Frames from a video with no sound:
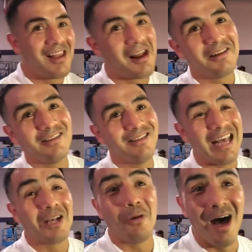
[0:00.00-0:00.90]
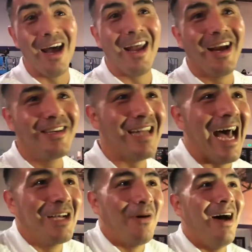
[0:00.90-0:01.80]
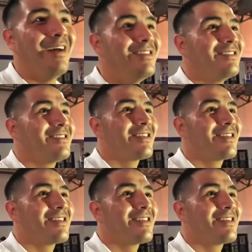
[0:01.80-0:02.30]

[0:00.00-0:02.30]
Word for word: That's good. That's why. Right, message That's to you fans.